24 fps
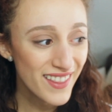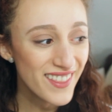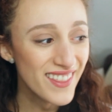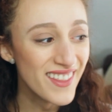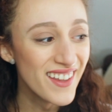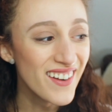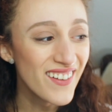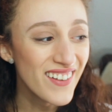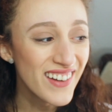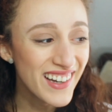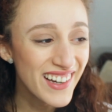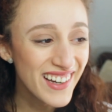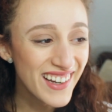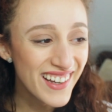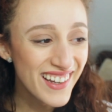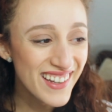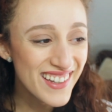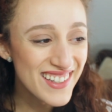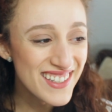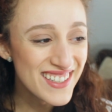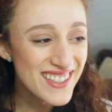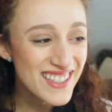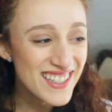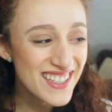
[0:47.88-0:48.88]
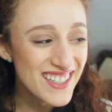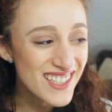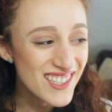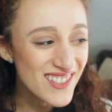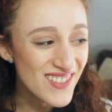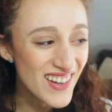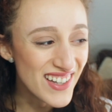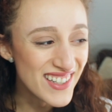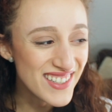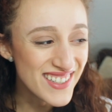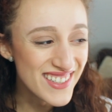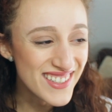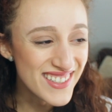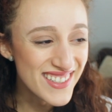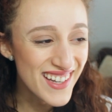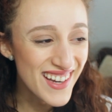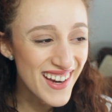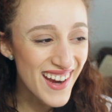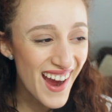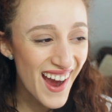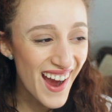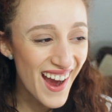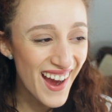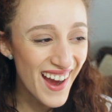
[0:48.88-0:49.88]
There he is. He just wants to
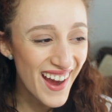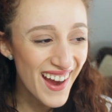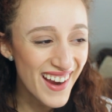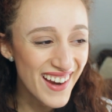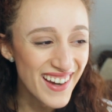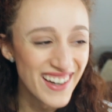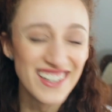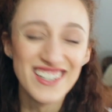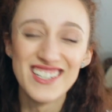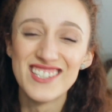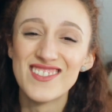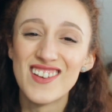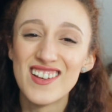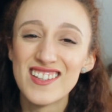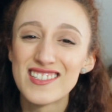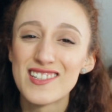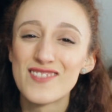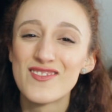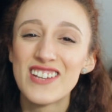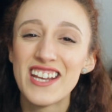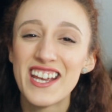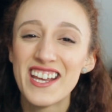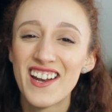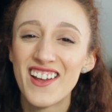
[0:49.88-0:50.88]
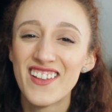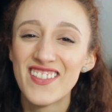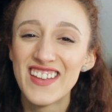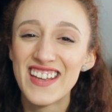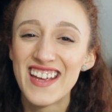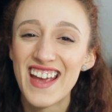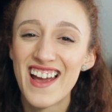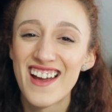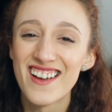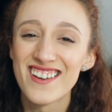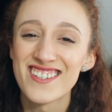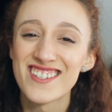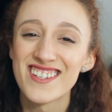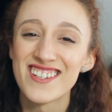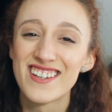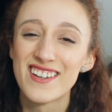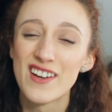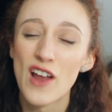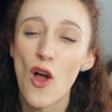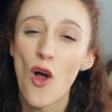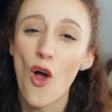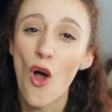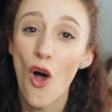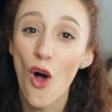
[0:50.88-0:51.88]
say hi. He just wants to be in on the
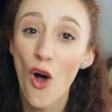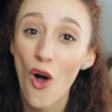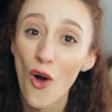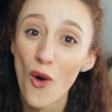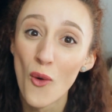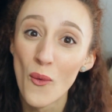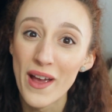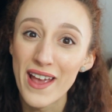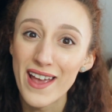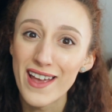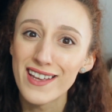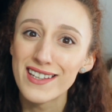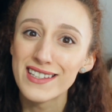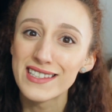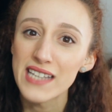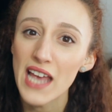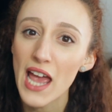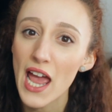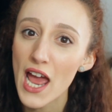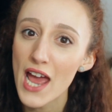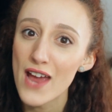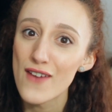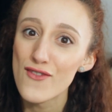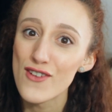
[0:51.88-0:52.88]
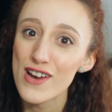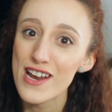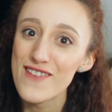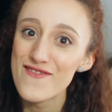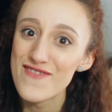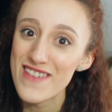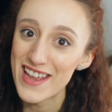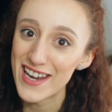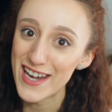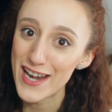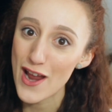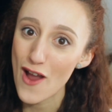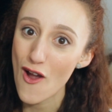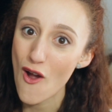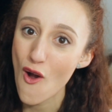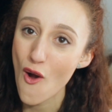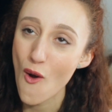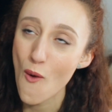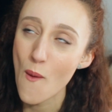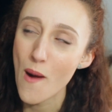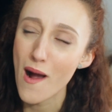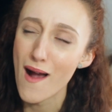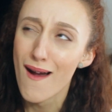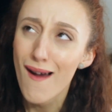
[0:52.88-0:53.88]
action. Always, every
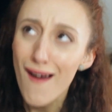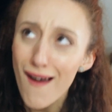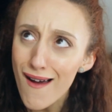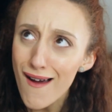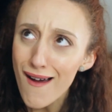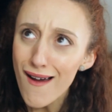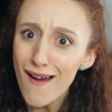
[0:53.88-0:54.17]
video.